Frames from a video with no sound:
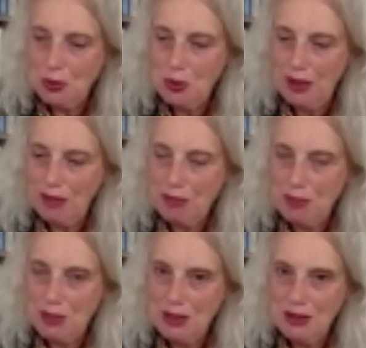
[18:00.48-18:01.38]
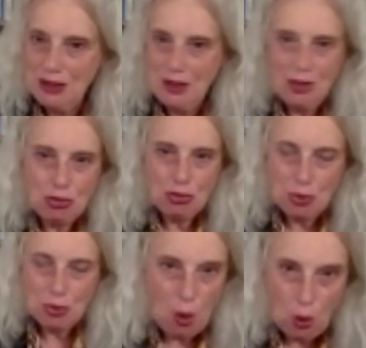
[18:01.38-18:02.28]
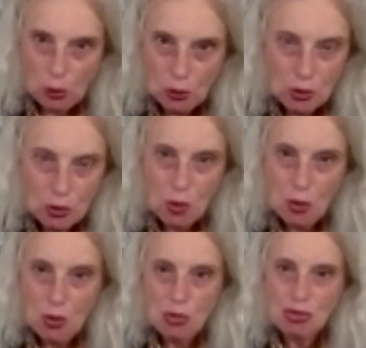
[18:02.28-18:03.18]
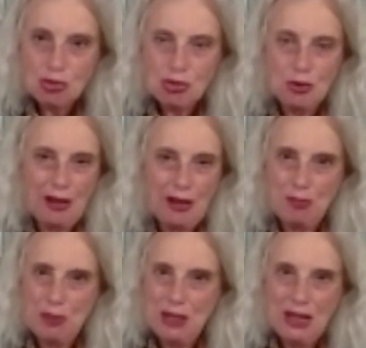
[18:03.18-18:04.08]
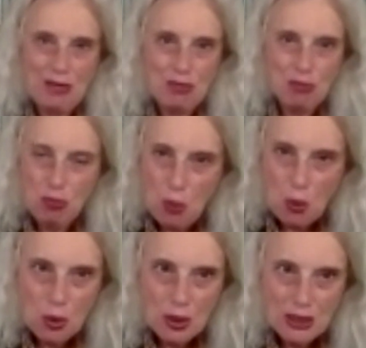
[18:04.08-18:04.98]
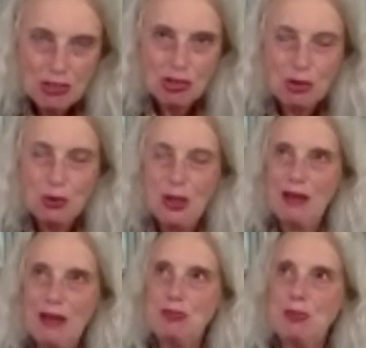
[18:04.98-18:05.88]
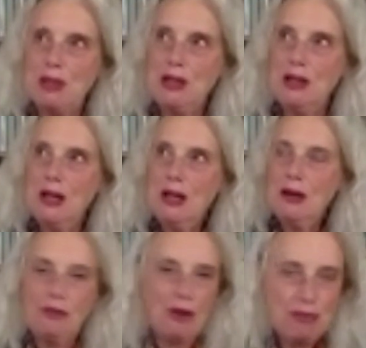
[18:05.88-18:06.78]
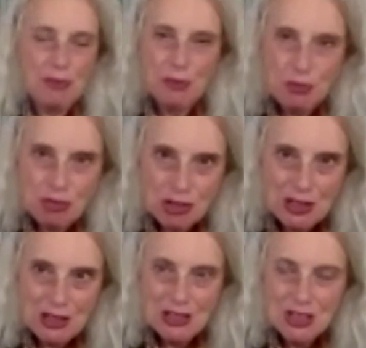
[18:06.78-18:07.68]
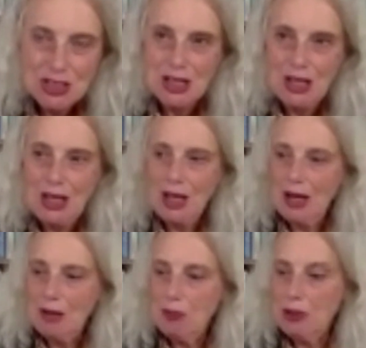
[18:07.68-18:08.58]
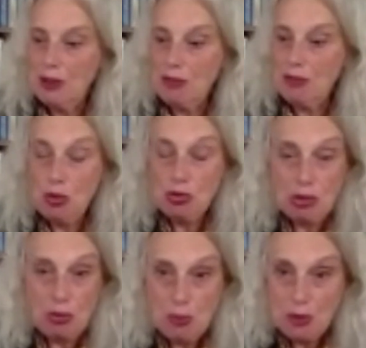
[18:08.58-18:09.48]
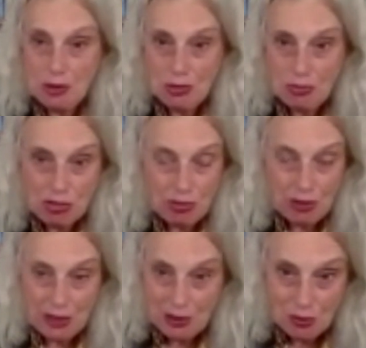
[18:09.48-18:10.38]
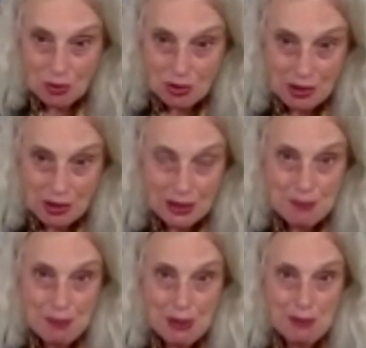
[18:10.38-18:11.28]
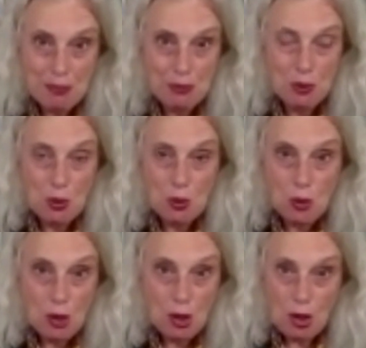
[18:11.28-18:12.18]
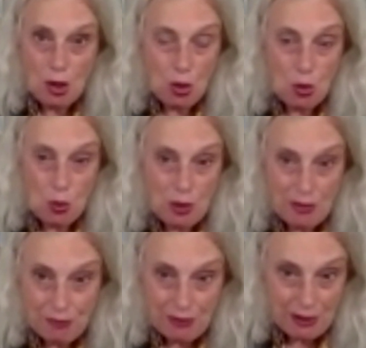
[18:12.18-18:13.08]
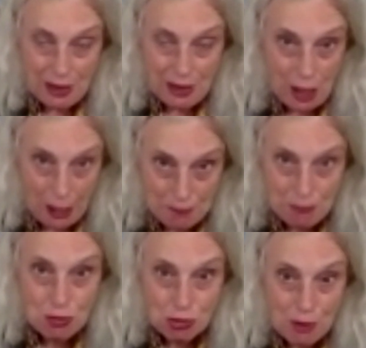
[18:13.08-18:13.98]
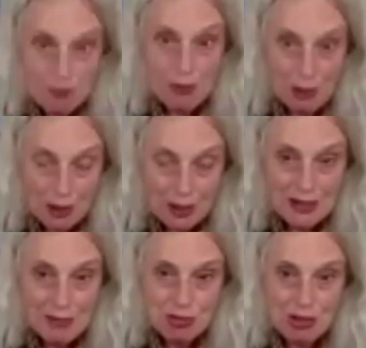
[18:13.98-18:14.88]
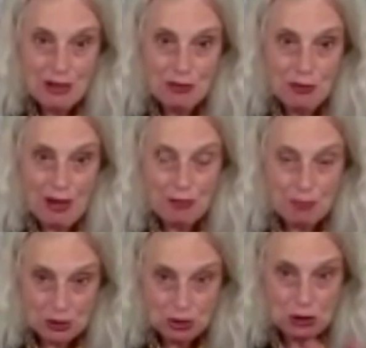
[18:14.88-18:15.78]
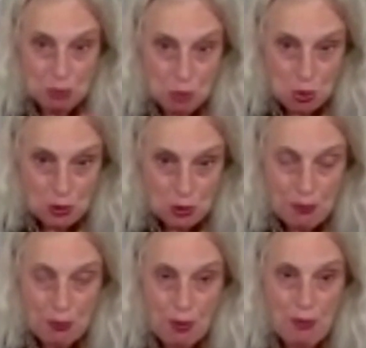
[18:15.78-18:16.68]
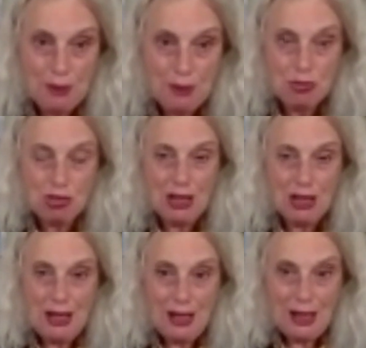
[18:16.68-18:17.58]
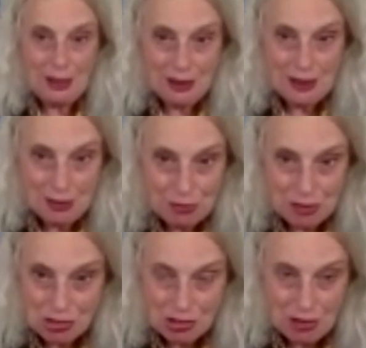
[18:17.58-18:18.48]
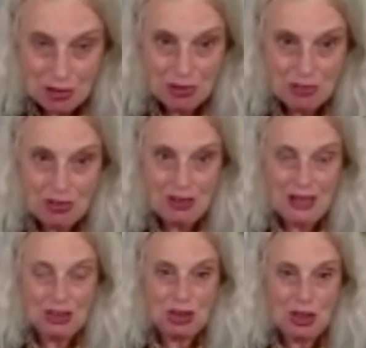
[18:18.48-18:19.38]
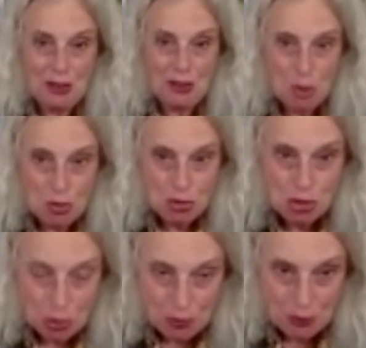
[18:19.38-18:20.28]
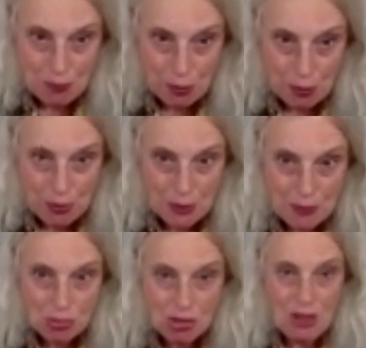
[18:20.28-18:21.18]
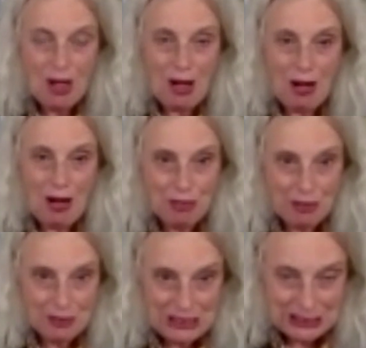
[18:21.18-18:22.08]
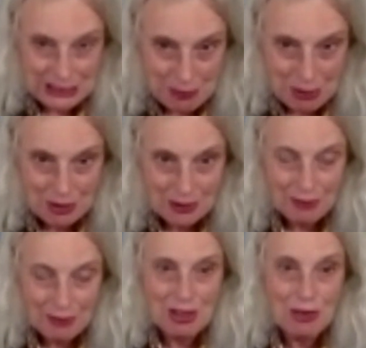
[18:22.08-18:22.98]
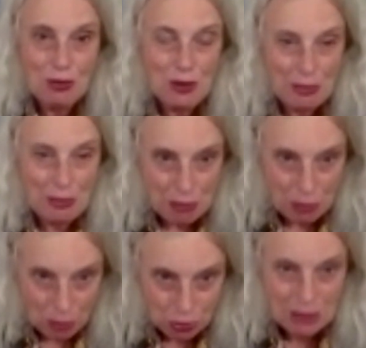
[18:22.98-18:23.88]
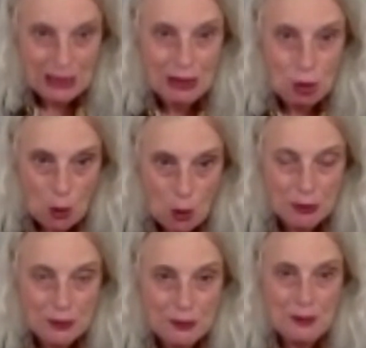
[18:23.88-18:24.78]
have been through the Holocaust, who have been in wars, who have been refugees. But I've also worked with very ordinary people who live fairly humdrum lives and who have much smaller problems. And I have discovered that actually most human problems are very similar, and we all have a lot in common,